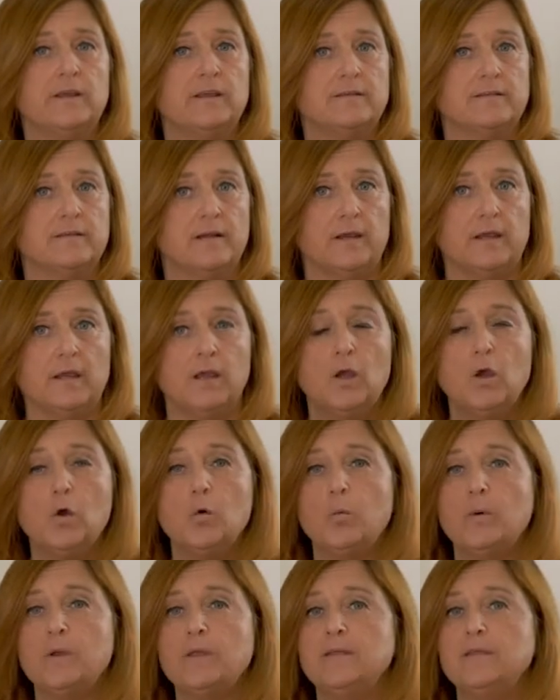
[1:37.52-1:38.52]
easily
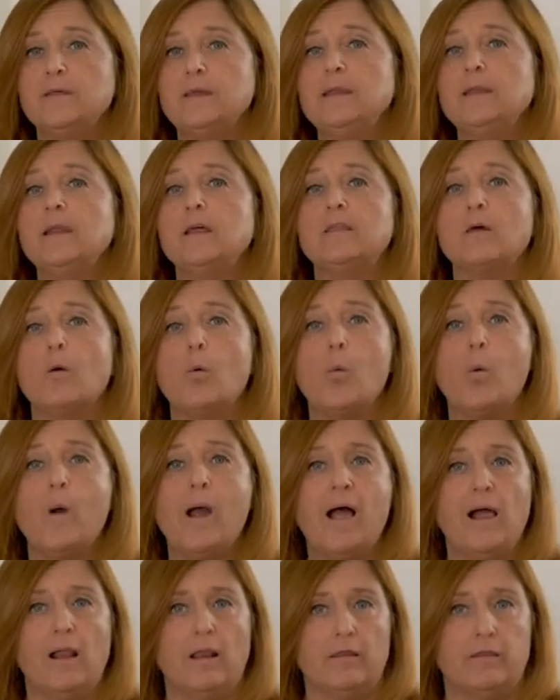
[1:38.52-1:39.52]
within the
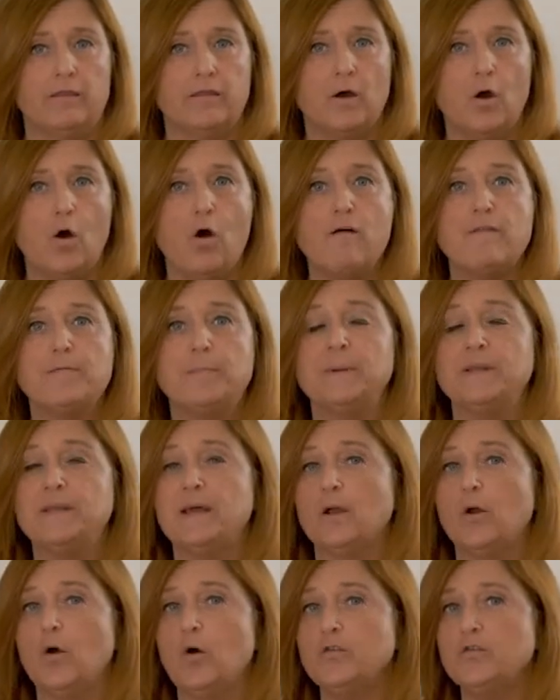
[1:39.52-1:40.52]
wealth of
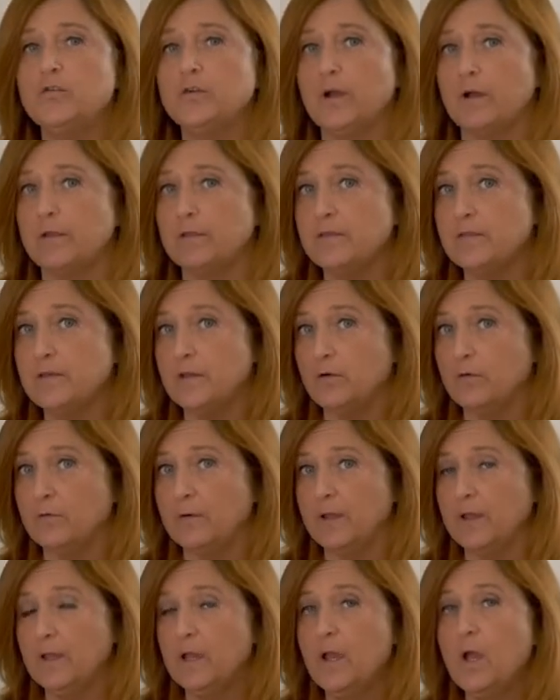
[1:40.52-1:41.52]
pedagogical
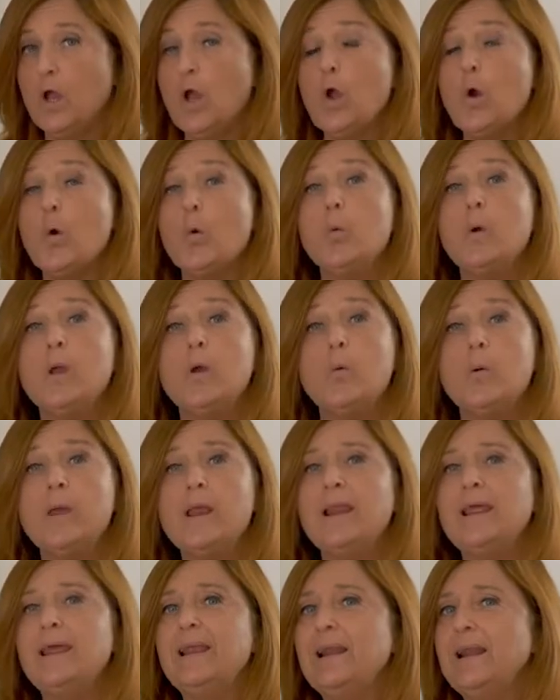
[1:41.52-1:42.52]
theory, we
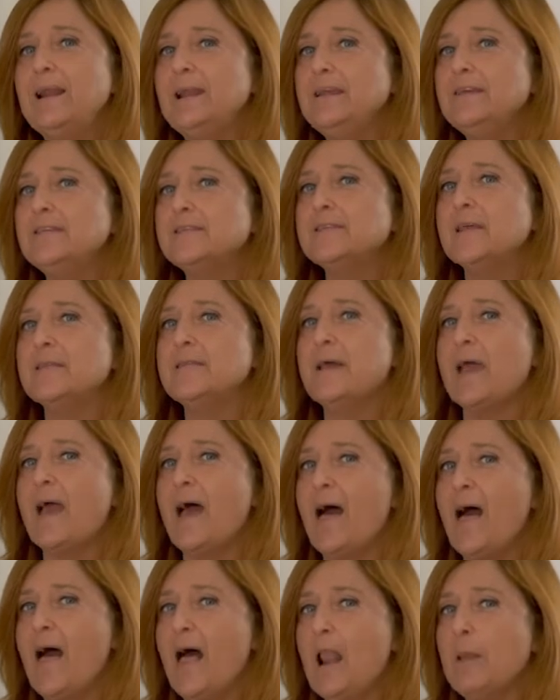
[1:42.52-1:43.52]
will enlist the
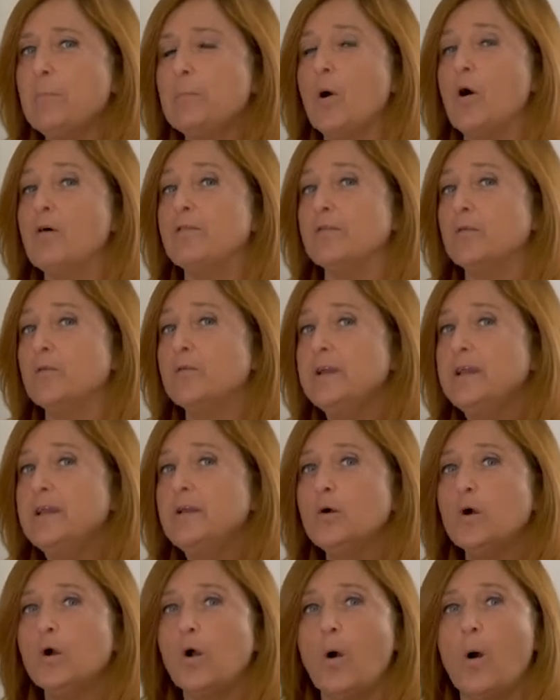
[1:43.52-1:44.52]
help of
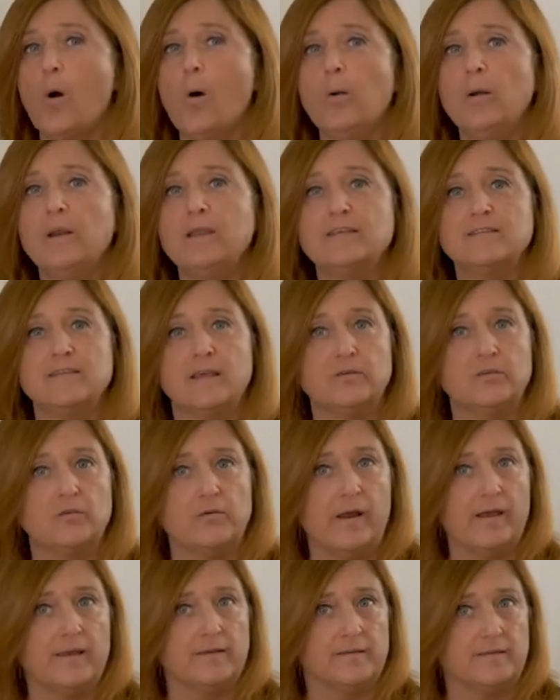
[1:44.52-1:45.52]
Greeno, Collins and
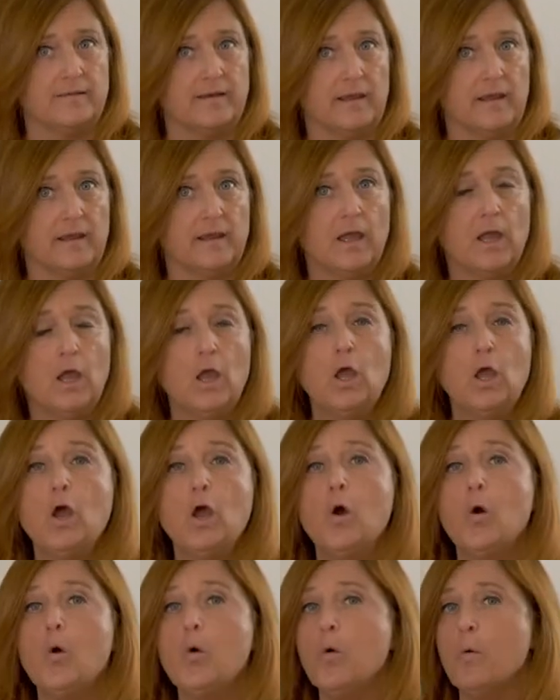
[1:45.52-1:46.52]
Resnick,
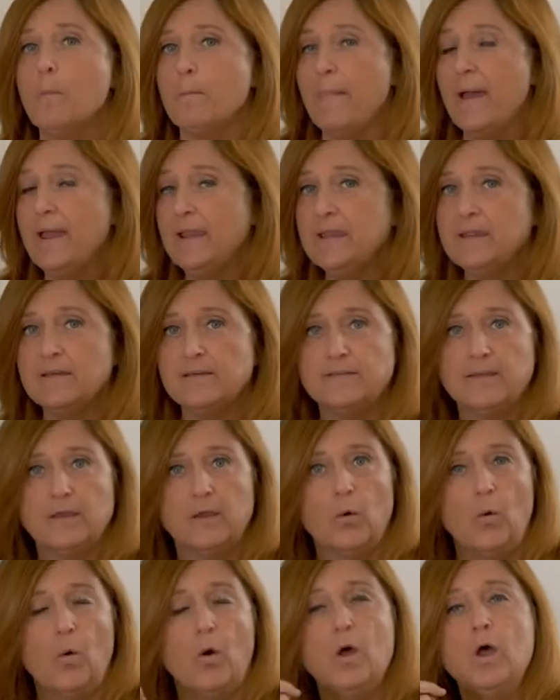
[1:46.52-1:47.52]
who many years
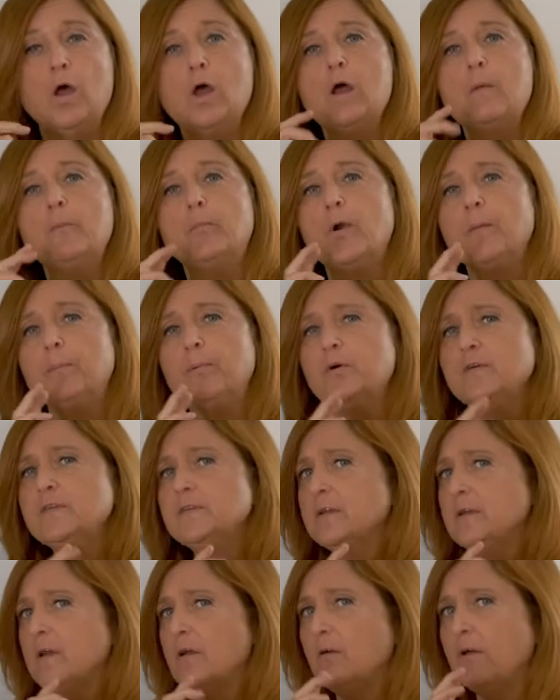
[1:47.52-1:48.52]
ago
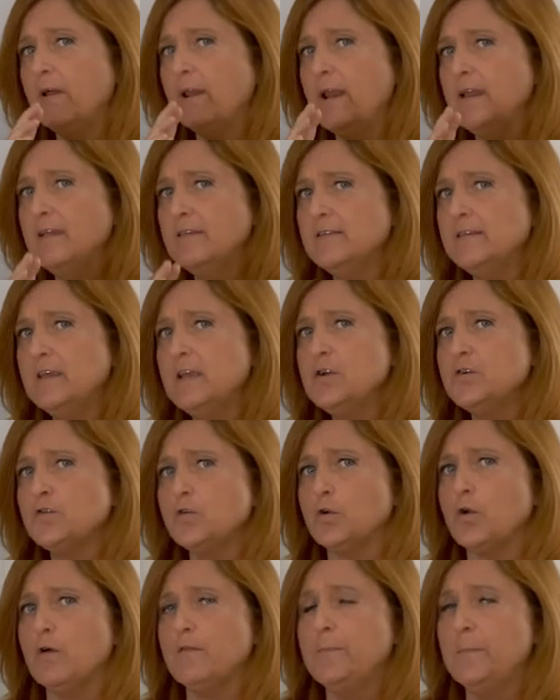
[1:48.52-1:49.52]
proposed an
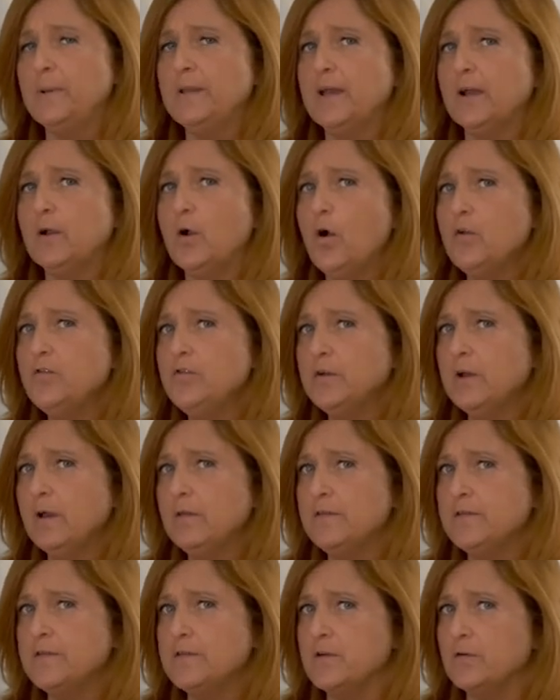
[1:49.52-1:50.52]
organization of
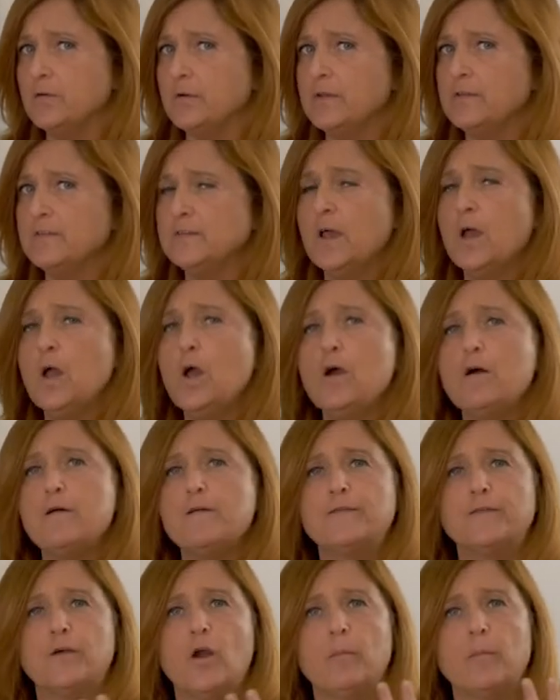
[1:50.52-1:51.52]
pedagogical theories
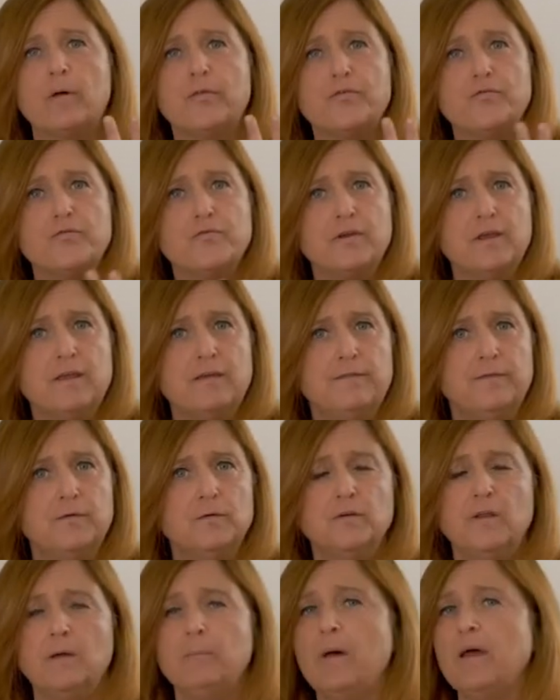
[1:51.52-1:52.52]
from three
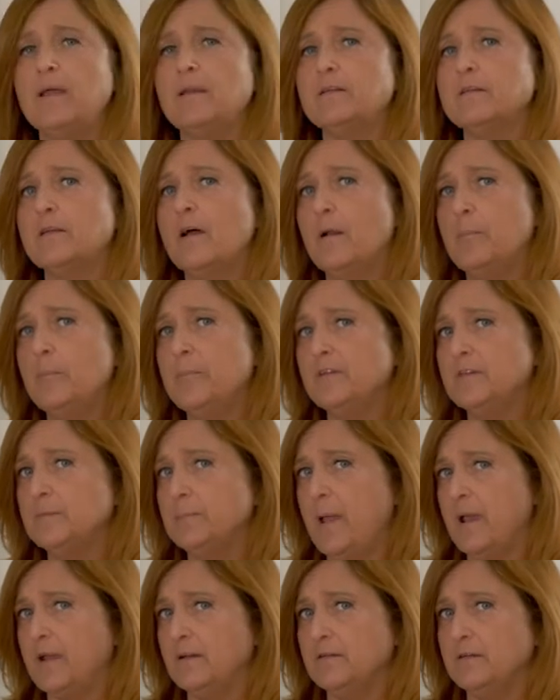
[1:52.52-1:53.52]
fundamental
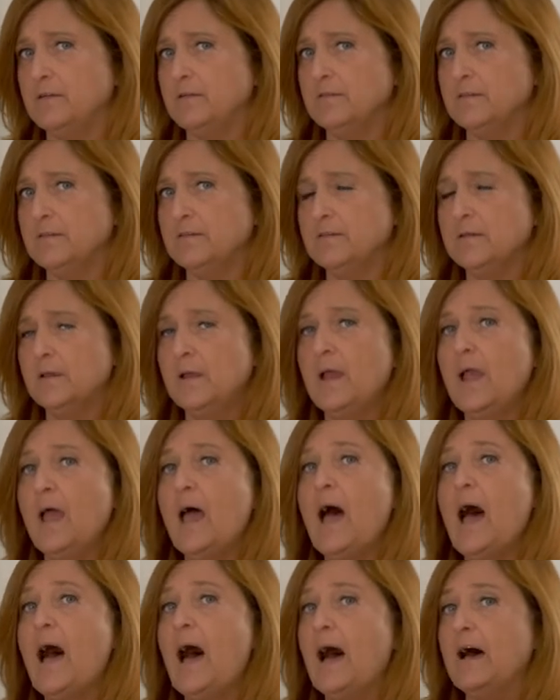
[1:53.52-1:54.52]
perspectives
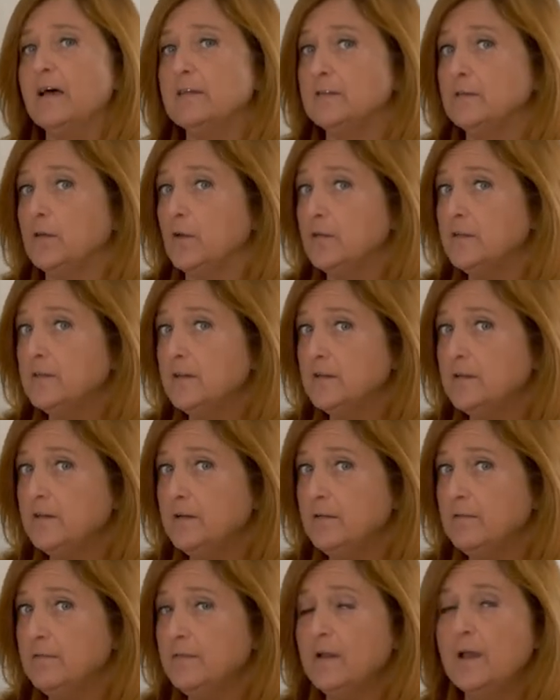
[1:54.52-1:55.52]

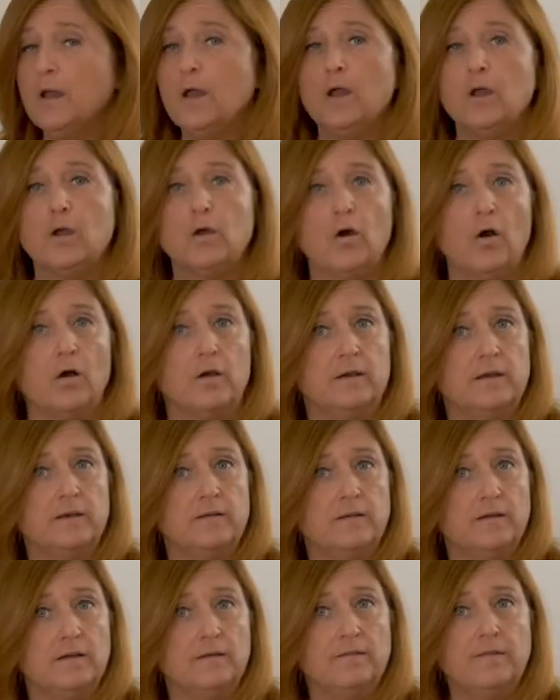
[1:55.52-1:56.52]
associative,
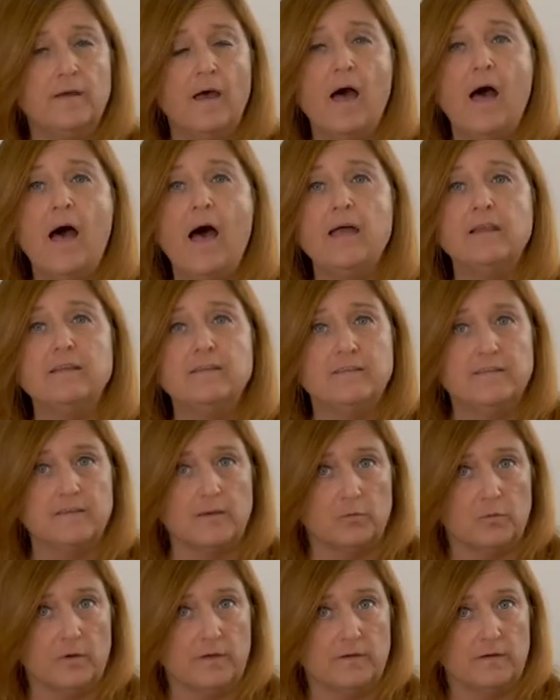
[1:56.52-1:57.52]
cognitive and
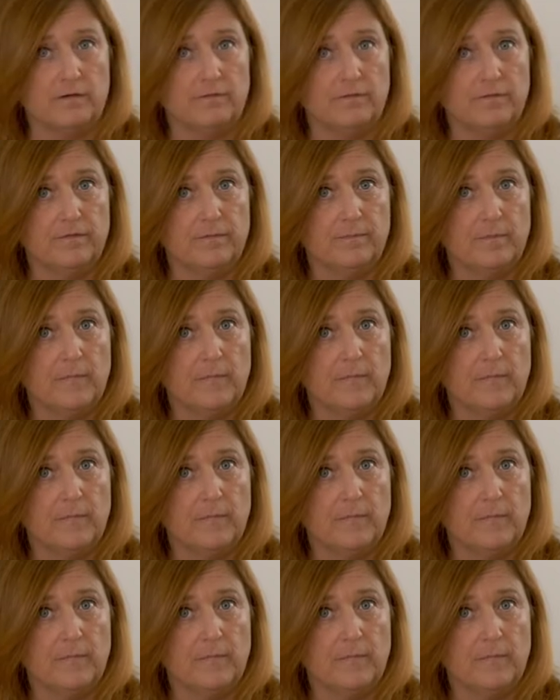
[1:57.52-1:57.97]
situative.